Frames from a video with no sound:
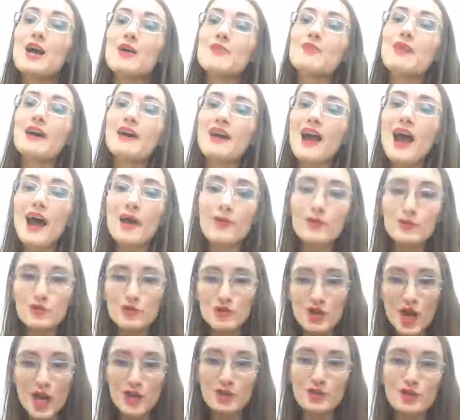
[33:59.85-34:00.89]
But I will
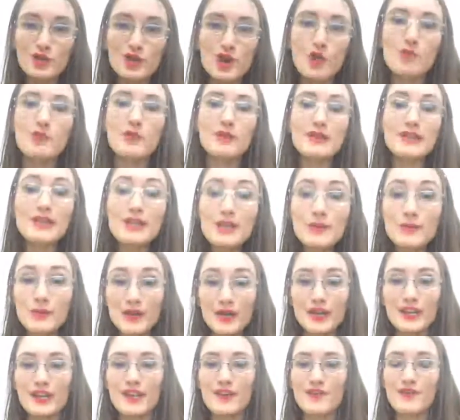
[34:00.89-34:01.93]
try to scope a little
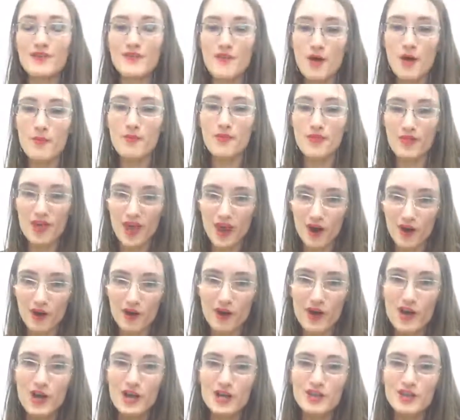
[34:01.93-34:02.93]
bit from there.